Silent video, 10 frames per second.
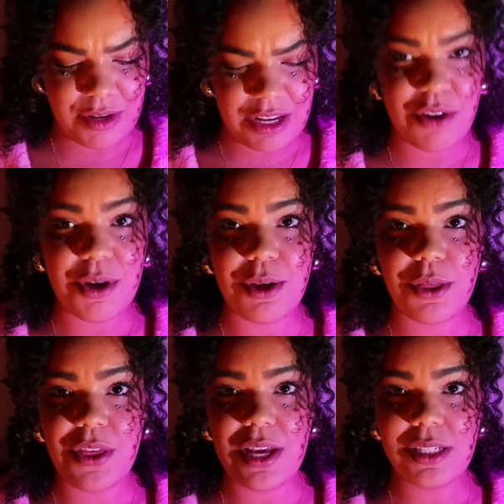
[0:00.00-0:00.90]
material
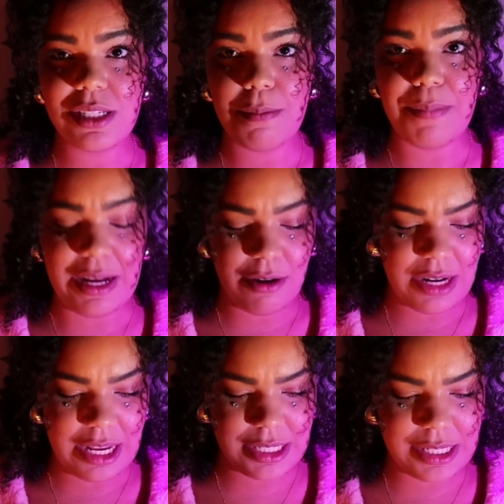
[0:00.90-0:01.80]
things
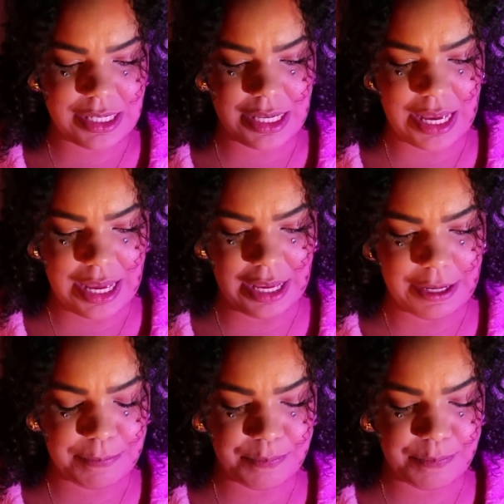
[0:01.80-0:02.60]
about? Let's see.